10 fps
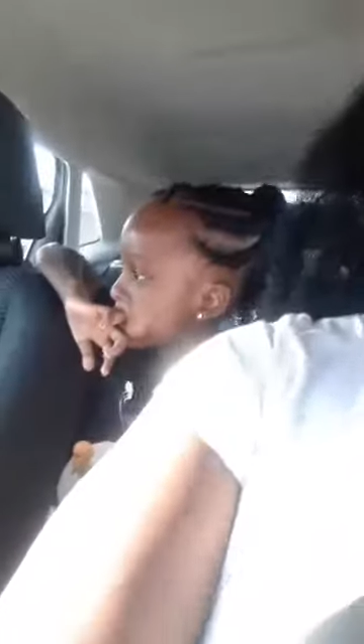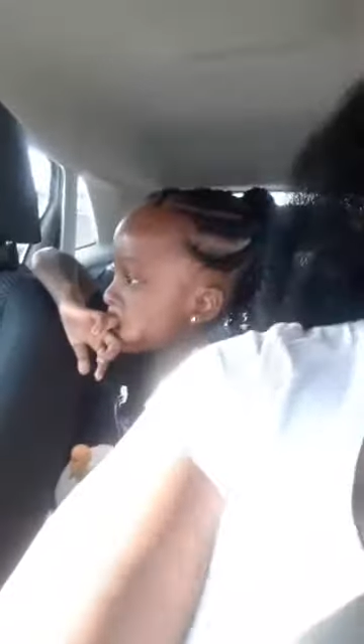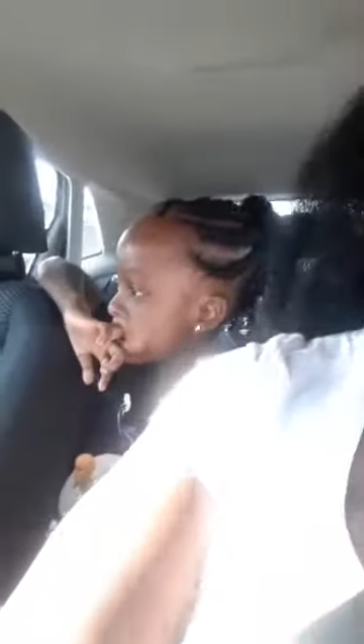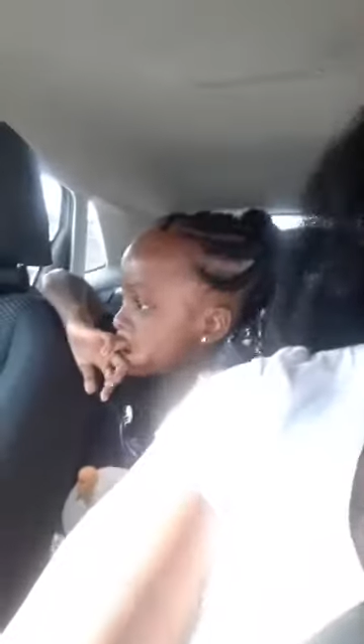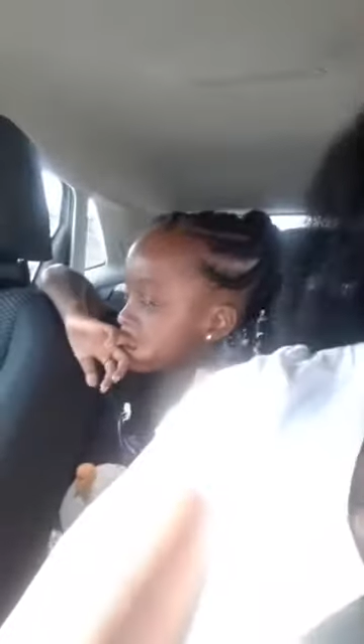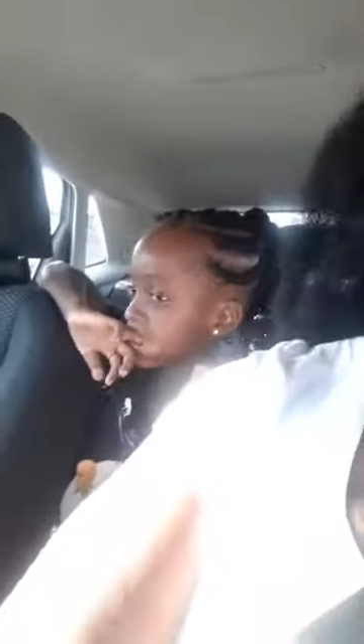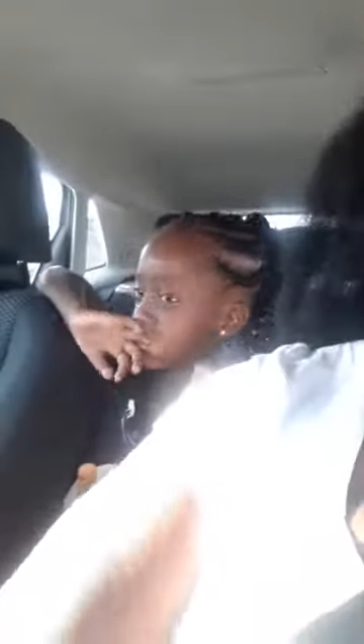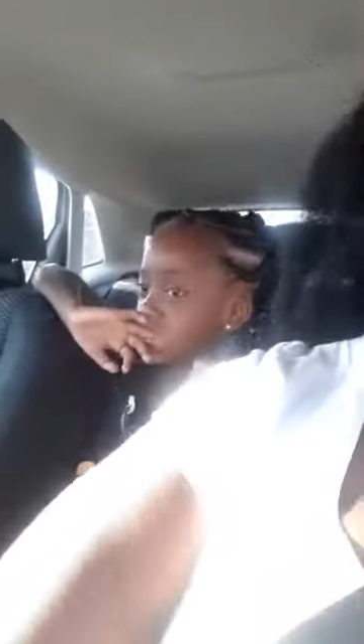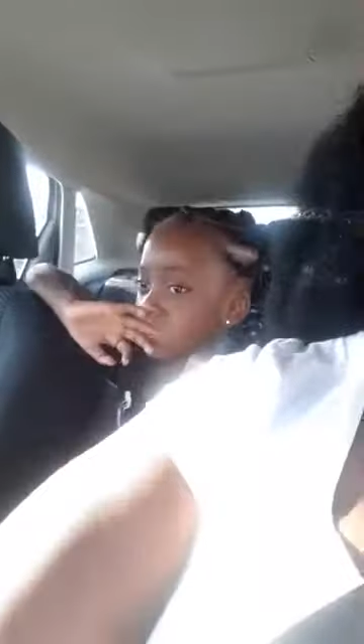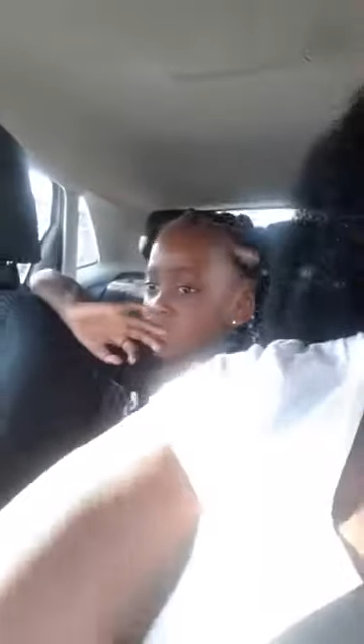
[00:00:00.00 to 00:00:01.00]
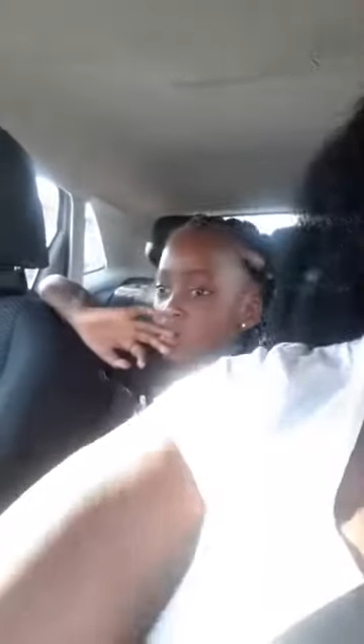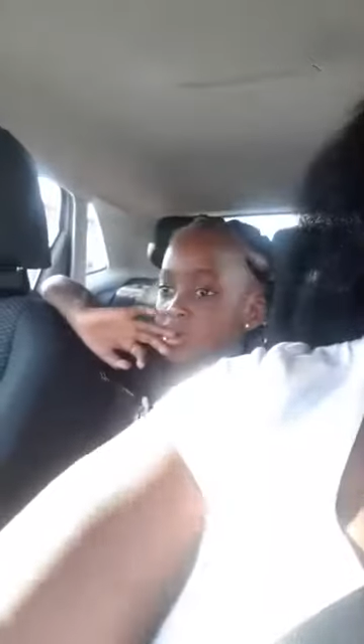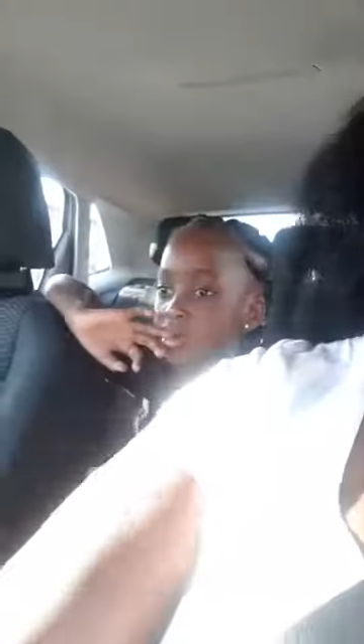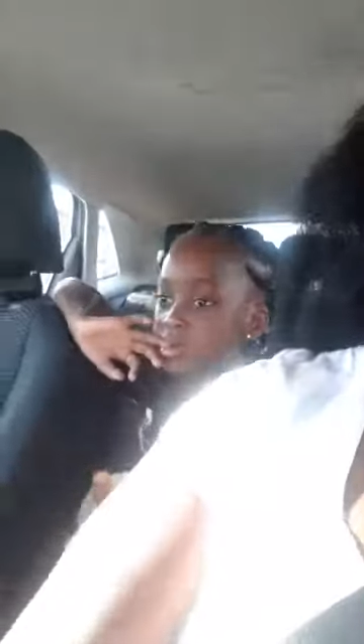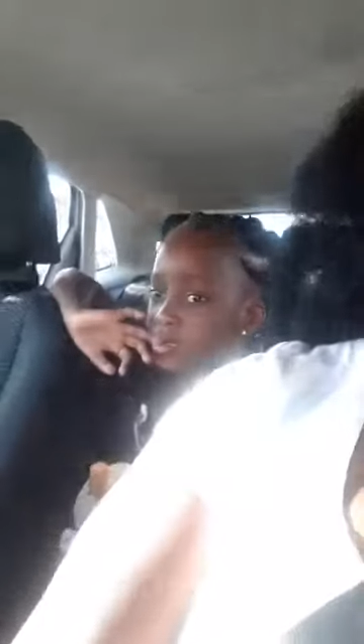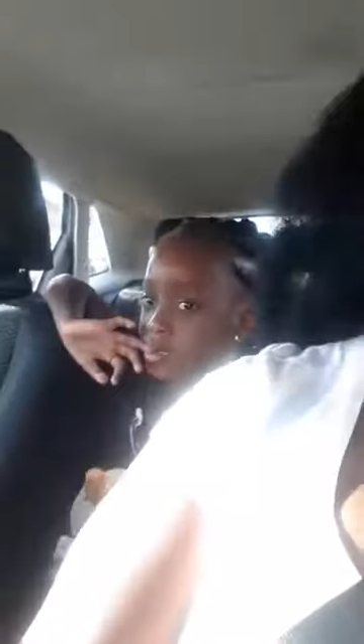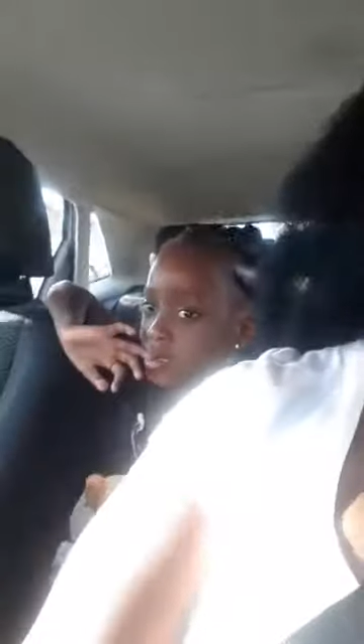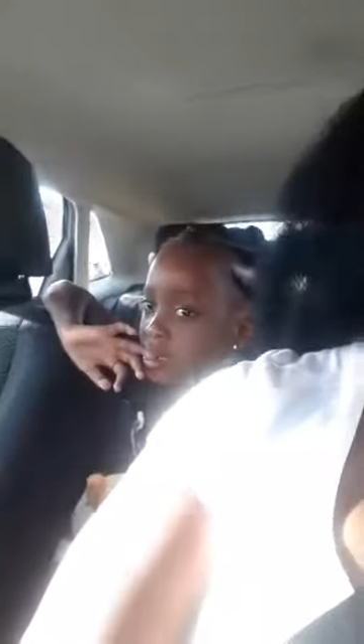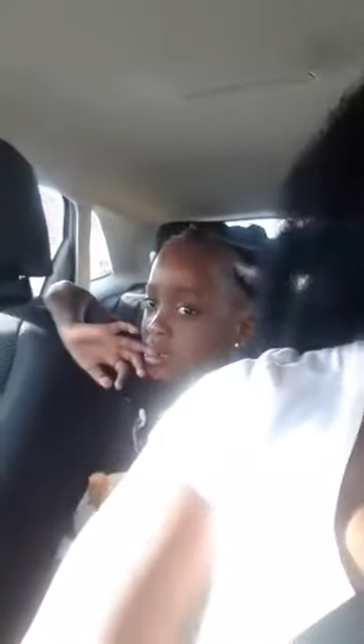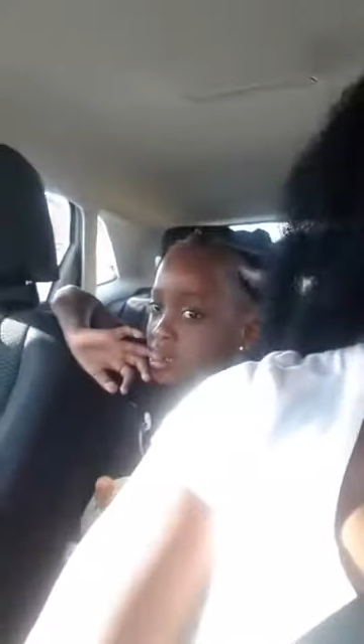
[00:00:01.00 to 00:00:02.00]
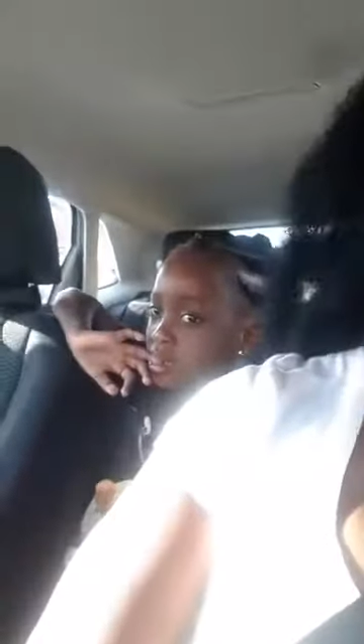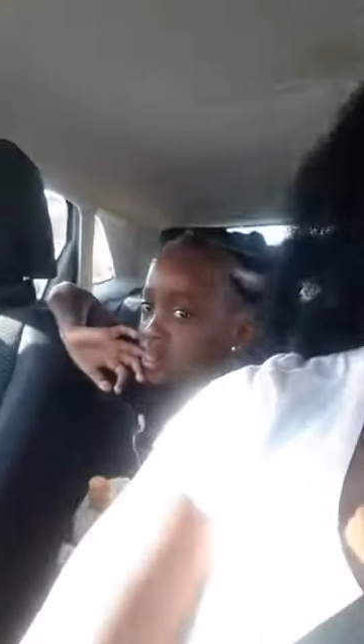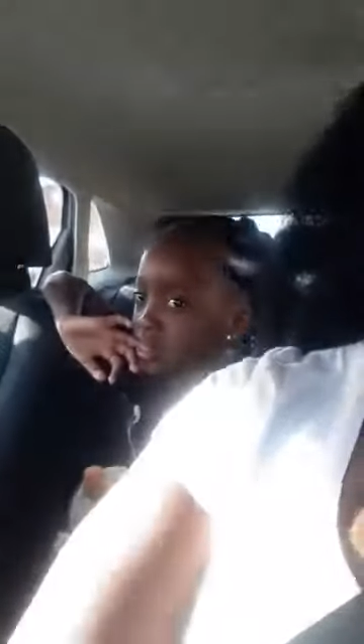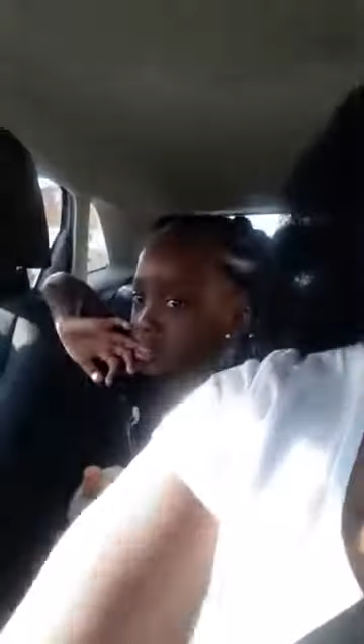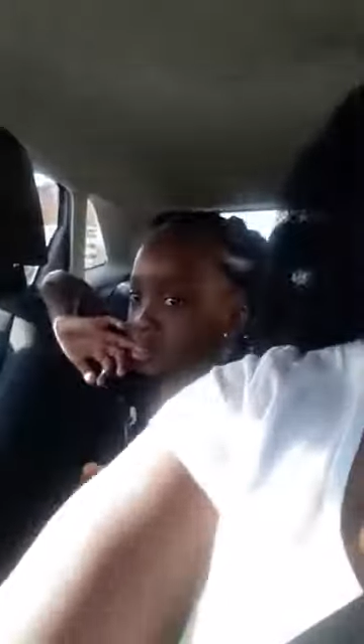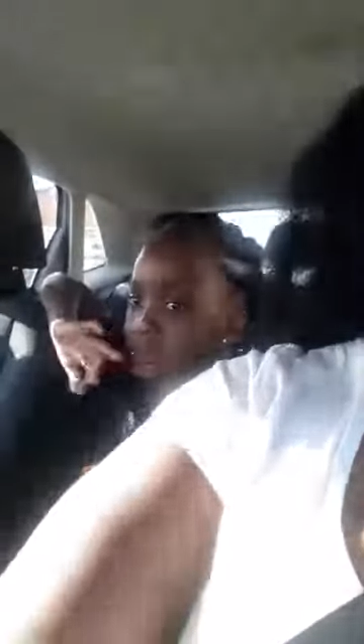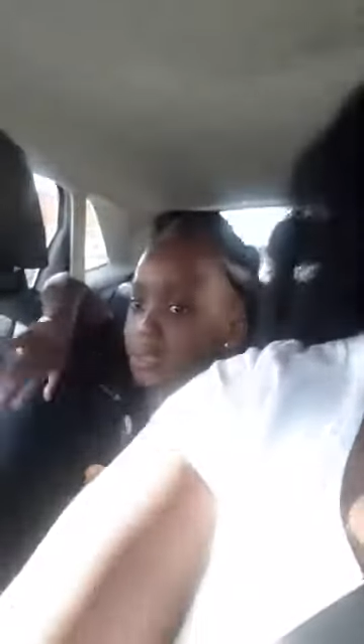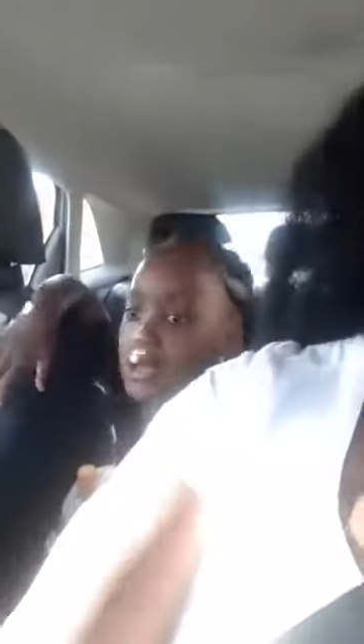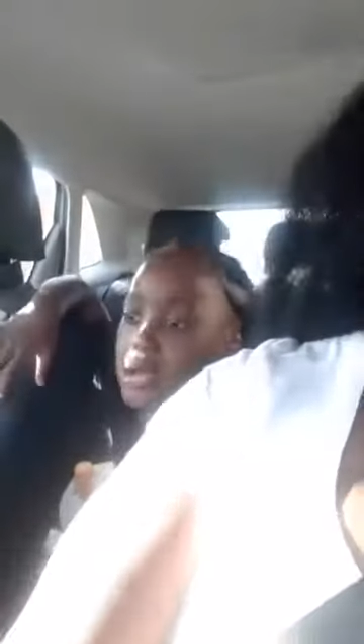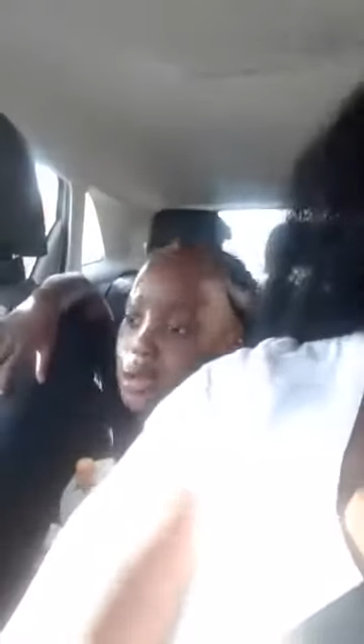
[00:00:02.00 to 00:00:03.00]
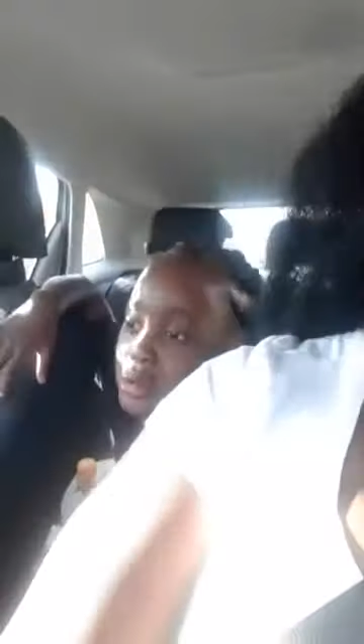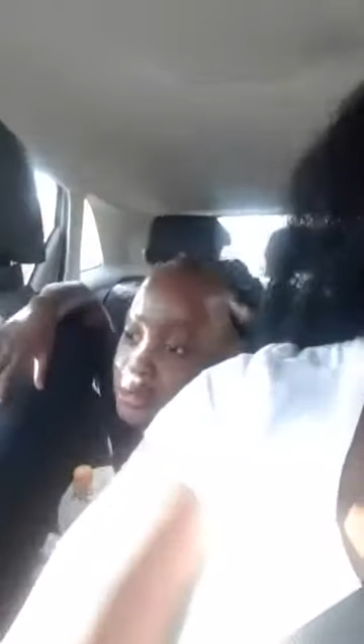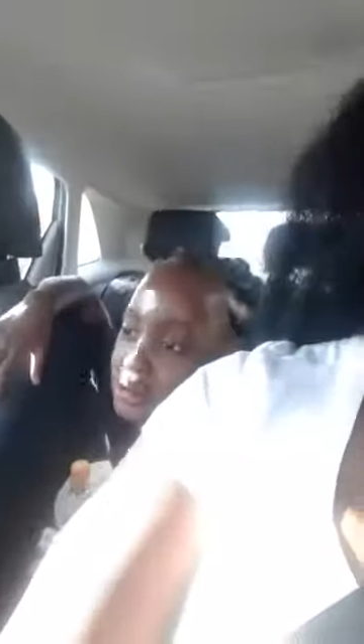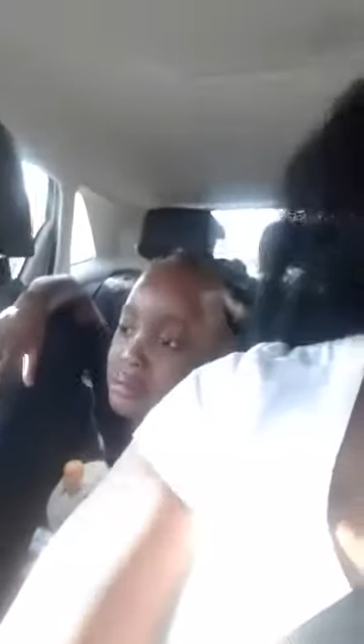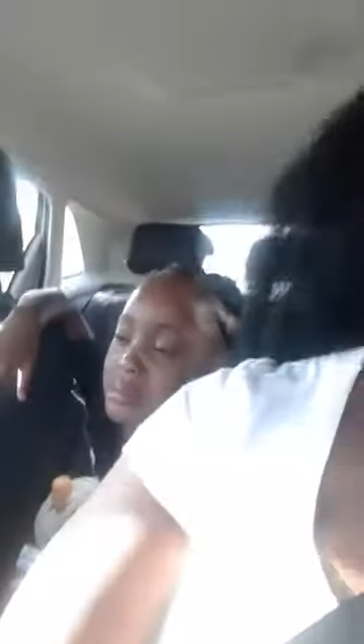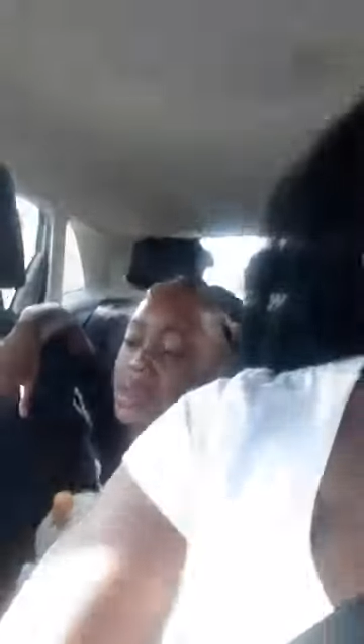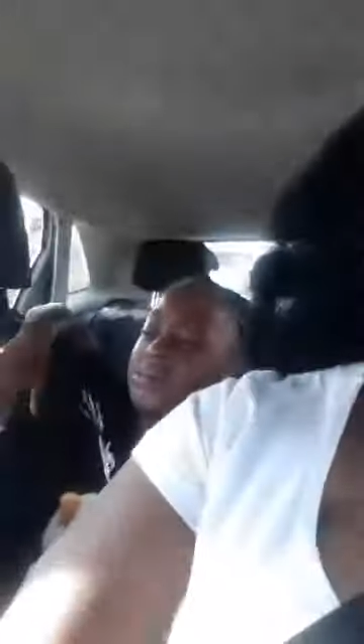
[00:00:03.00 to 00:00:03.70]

So Monday, I must tell teacher, and then teacher,